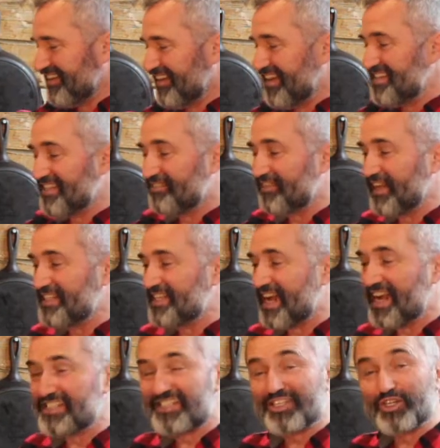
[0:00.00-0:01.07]
It's a
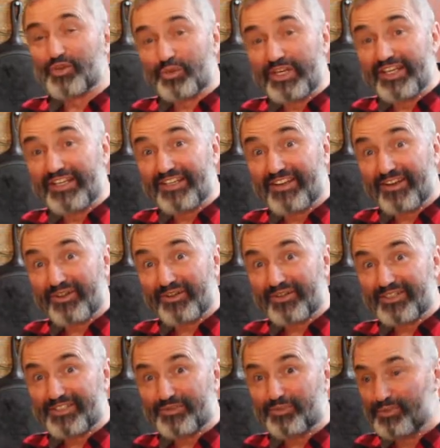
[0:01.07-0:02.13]
fantastic green color.
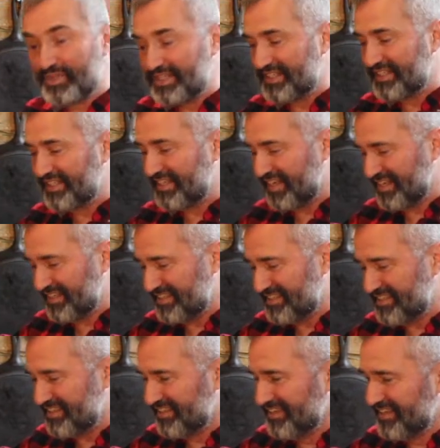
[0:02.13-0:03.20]
It's really
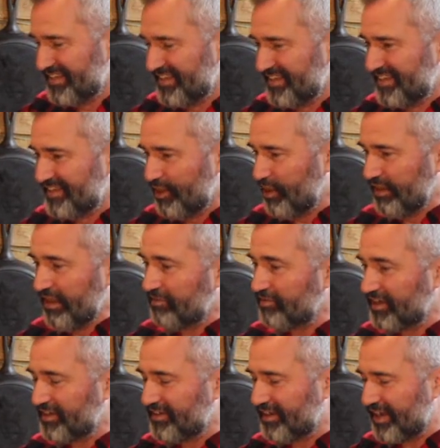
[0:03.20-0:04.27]
nice. Oh, I love
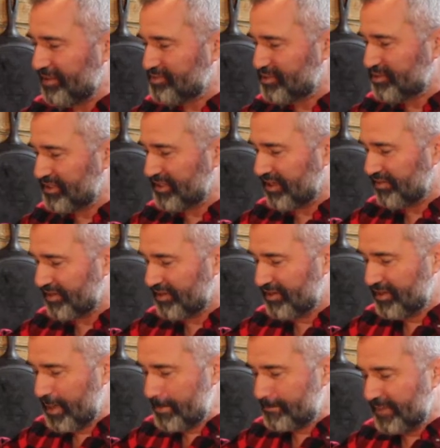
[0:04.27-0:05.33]
it. I absolutely love it.
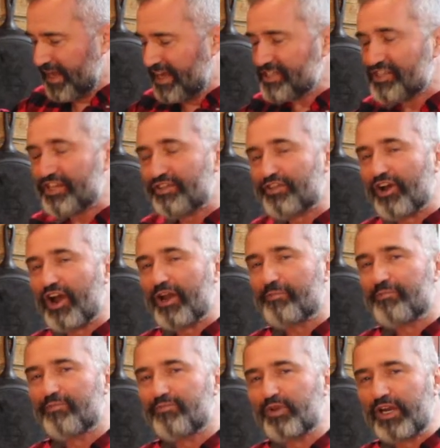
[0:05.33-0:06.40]
I actually
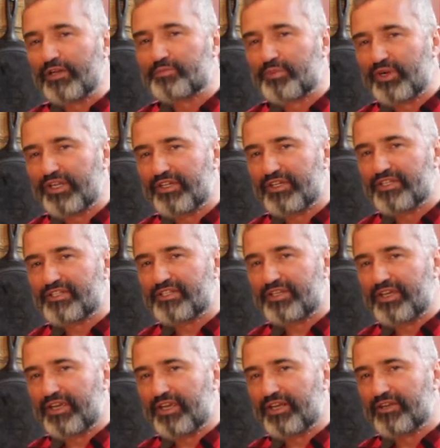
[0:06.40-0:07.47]
thought when I was putting this
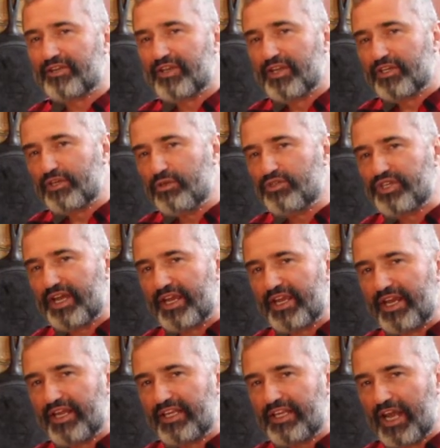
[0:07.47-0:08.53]
in, usually I
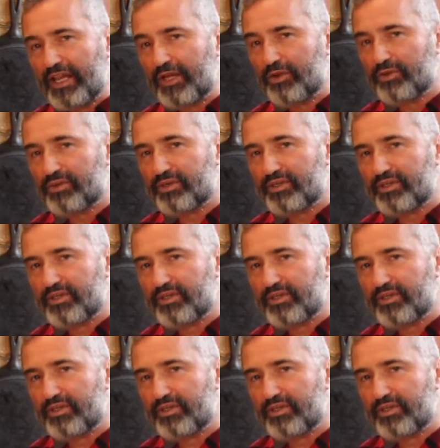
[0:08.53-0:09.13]
get a yellow